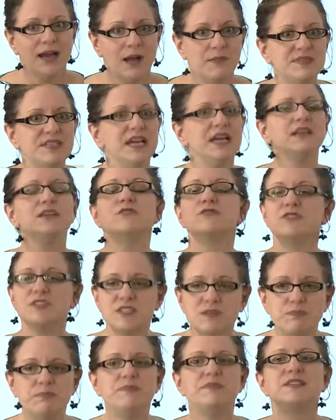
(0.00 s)
I'm saying there's
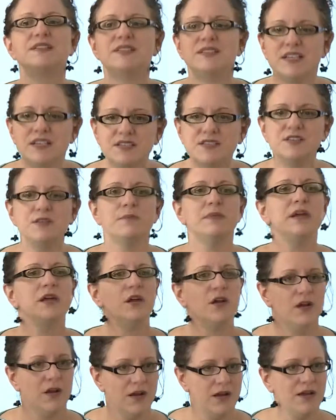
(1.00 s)
this system
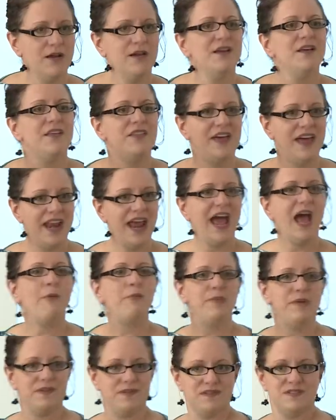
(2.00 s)
here that
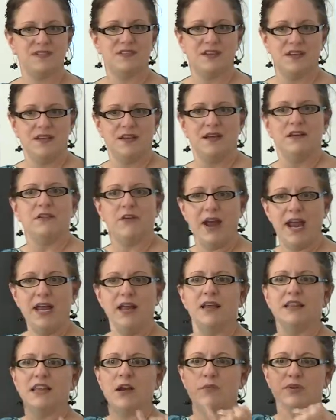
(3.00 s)
happens,
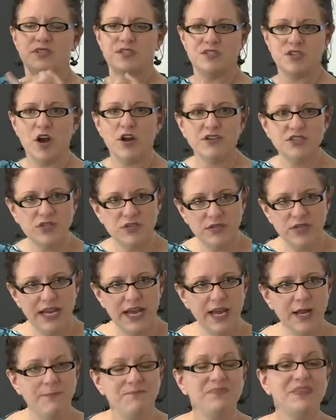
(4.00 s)
right? That we start too
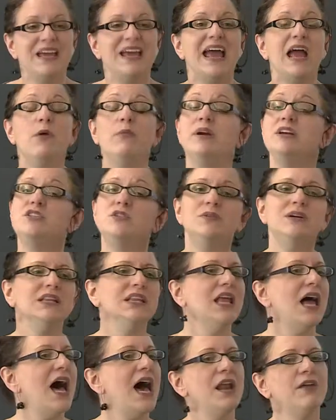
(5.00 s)
late and we do
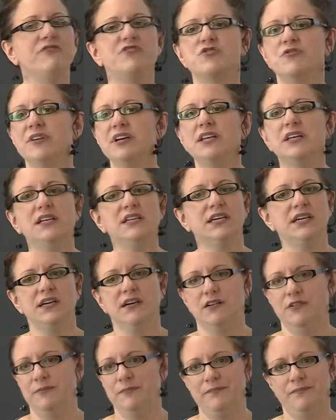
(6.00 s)
a lot of drill and
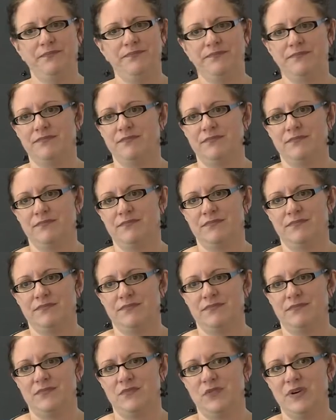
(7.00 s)
kill.
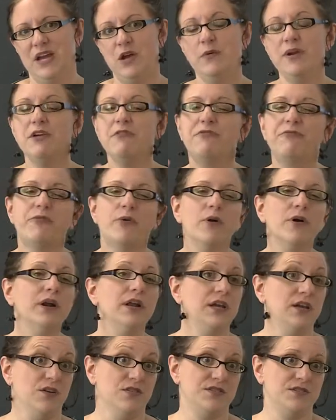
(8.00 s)
Okay, we have
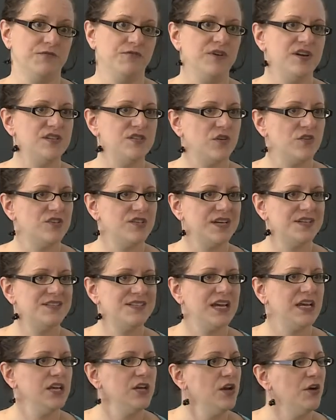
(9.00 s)
40 years of research that
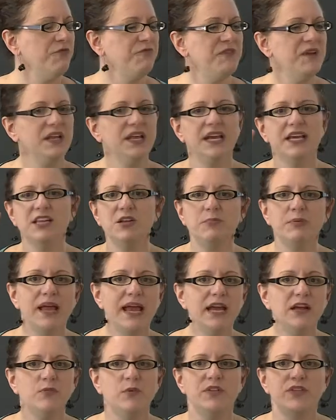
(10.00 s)
say, you know, filling in the
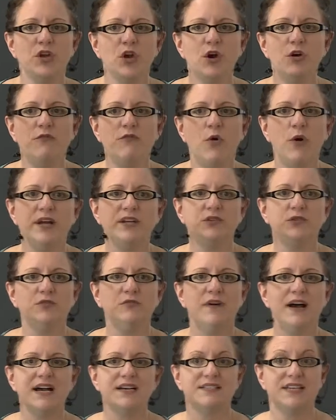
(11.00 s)
blank with yo boy,
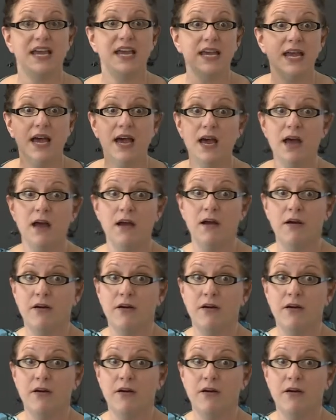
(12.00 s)
tú vas, ella